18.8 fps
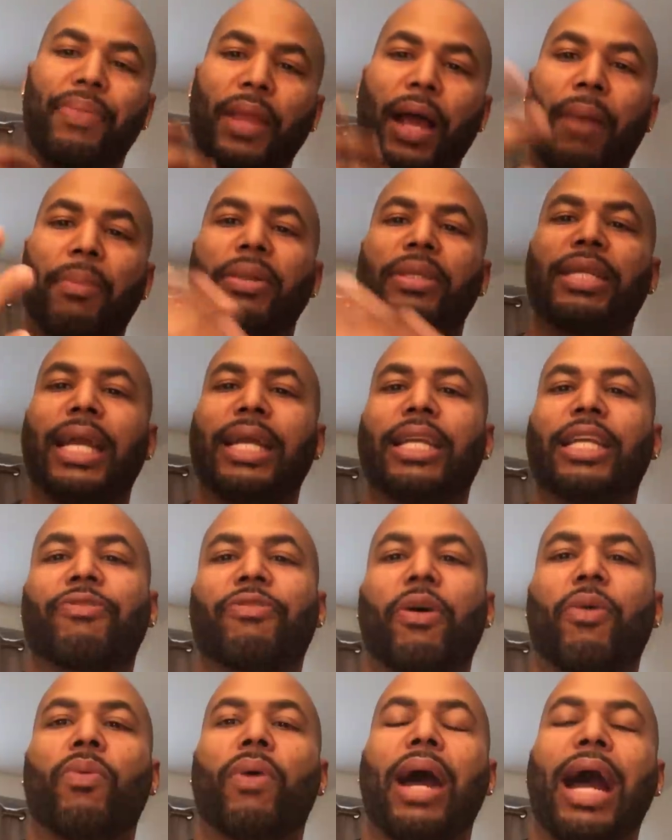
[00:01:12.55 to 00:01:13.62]
I'm gonna take this
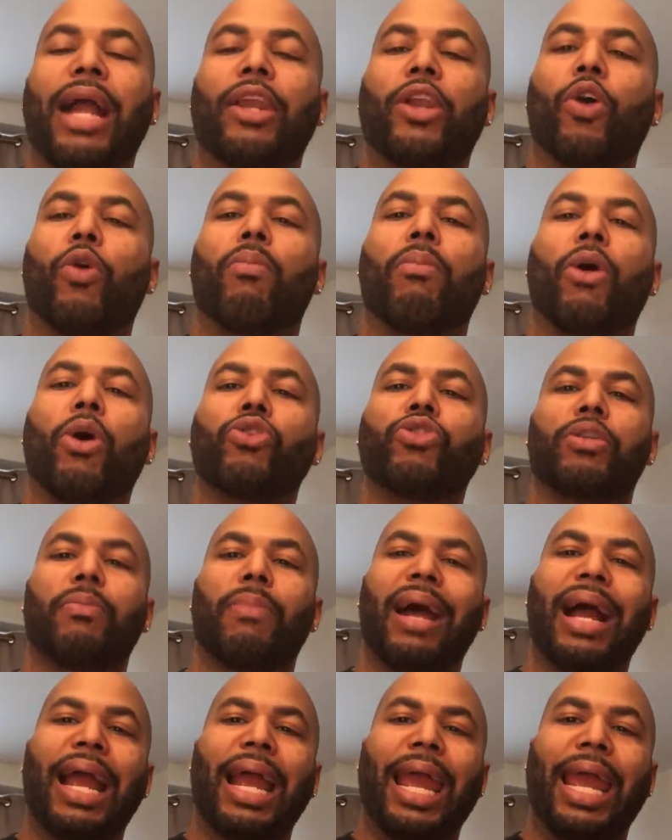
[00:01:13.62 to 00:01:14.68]
from where I know most of
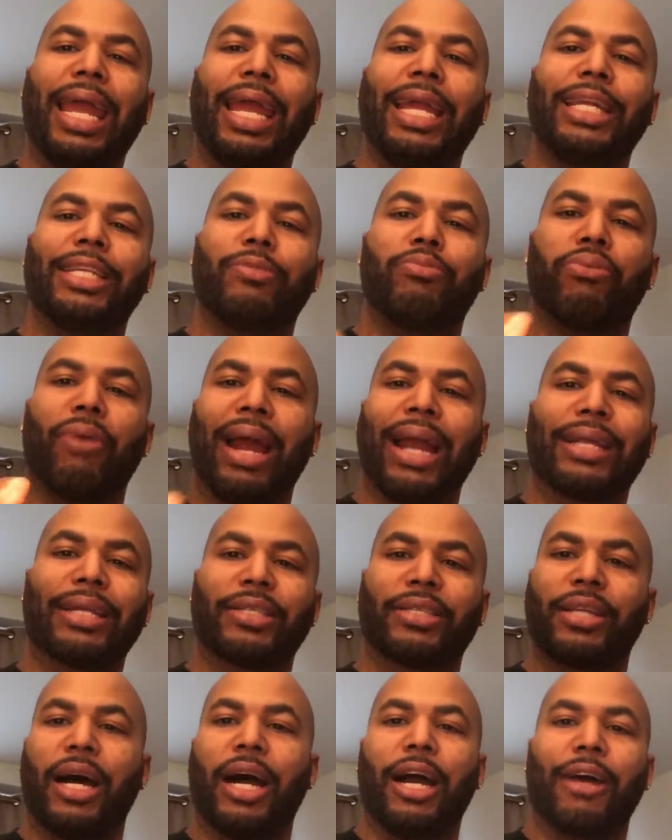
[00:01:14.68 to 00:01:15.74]
my age bracket
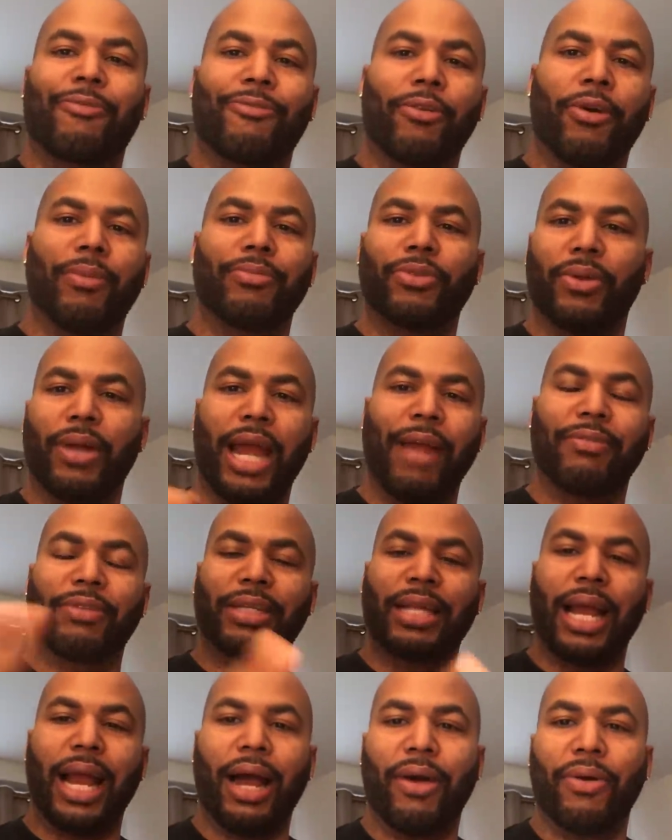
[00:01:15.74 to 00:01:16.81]
start from. So the
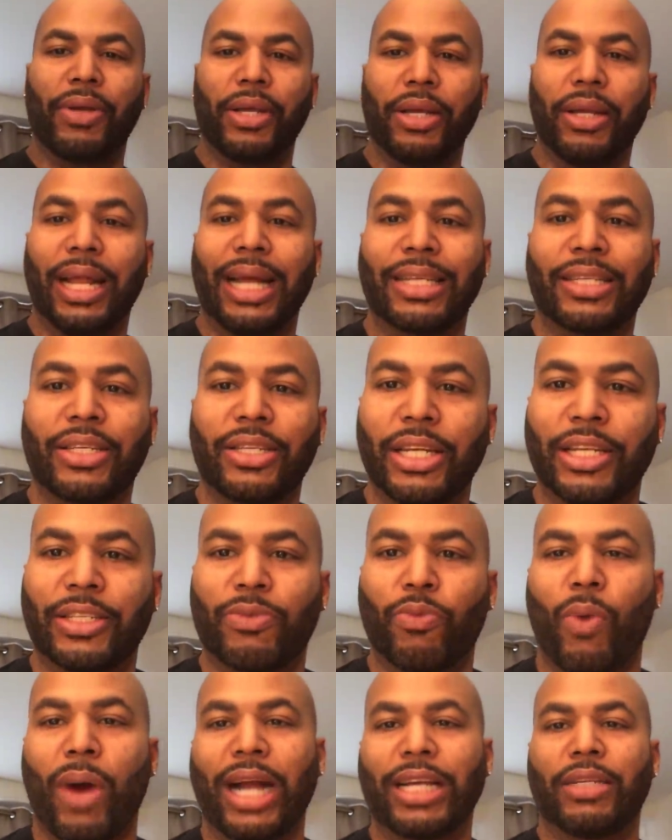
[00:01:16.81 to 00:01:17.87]
average guy on here that's
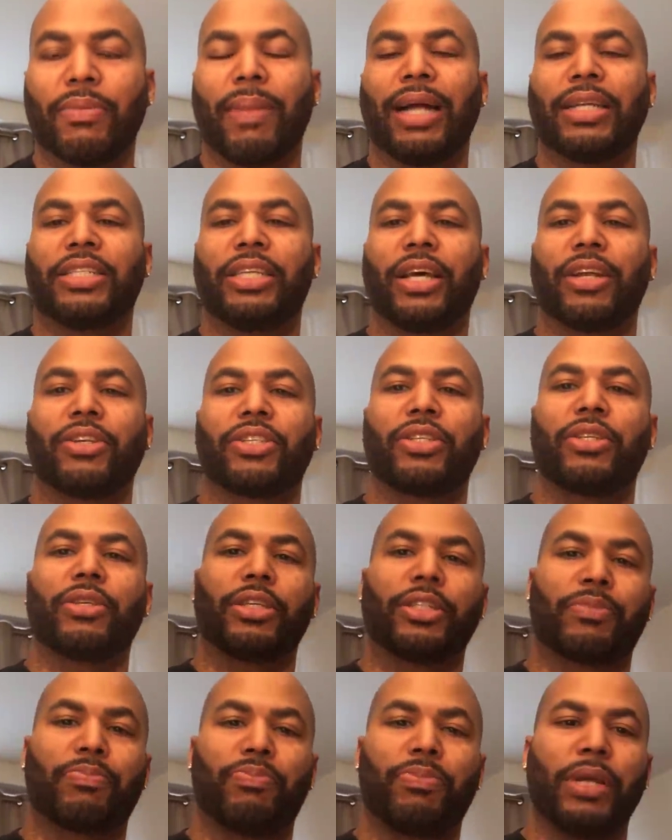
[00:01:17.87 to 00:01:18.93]
is watching my channel
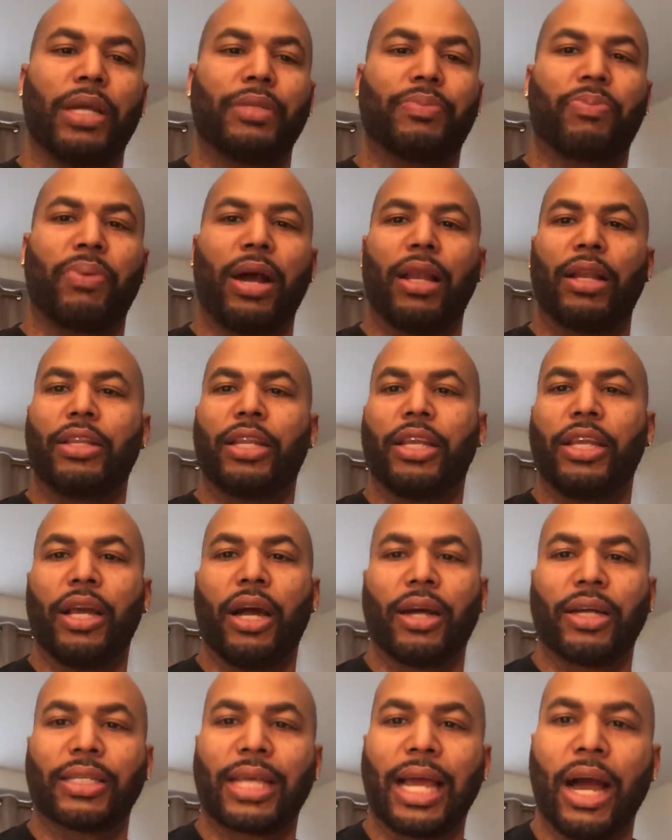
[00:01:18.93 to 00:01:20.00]
is, is probably the
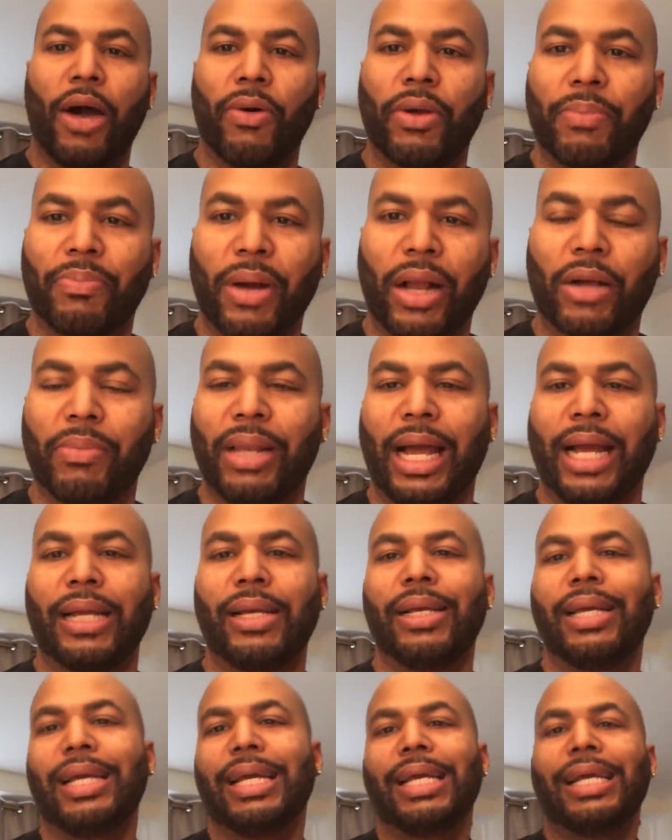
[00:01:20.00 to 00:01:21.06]
youngest guy on here, probably
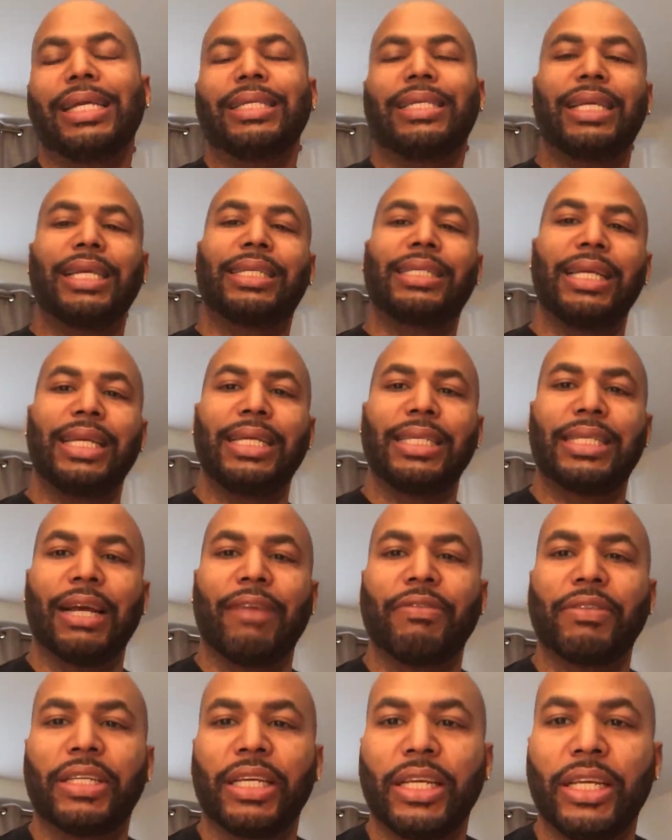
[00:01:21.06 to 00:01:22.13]
like 16,
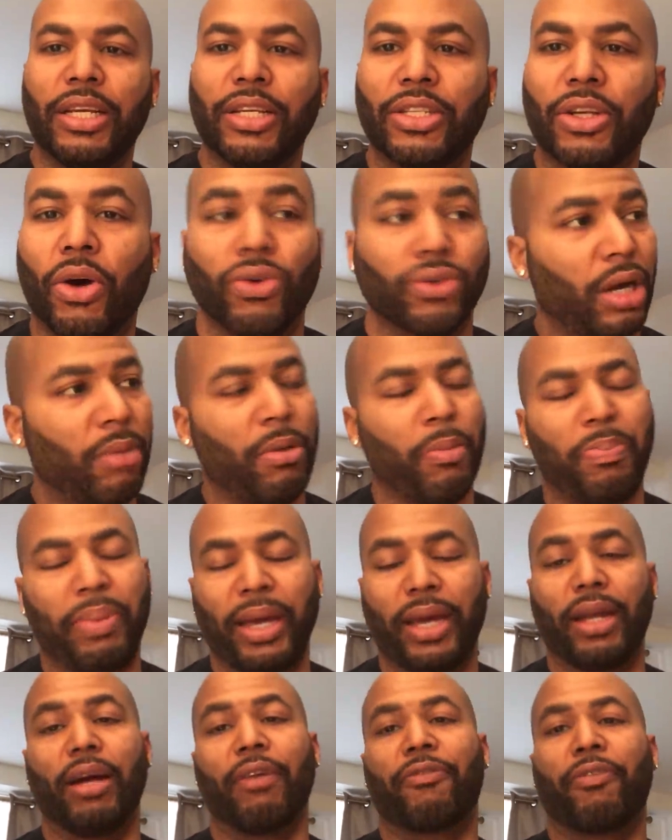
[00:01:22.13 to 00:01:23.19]
17 years old. So I'm gonna
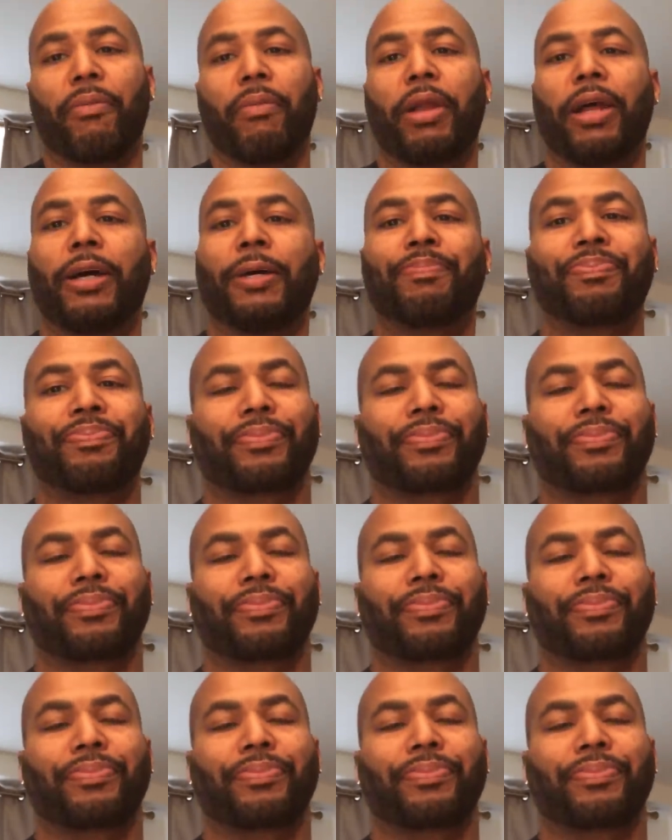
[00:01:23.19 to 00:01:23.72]
pick it up from there.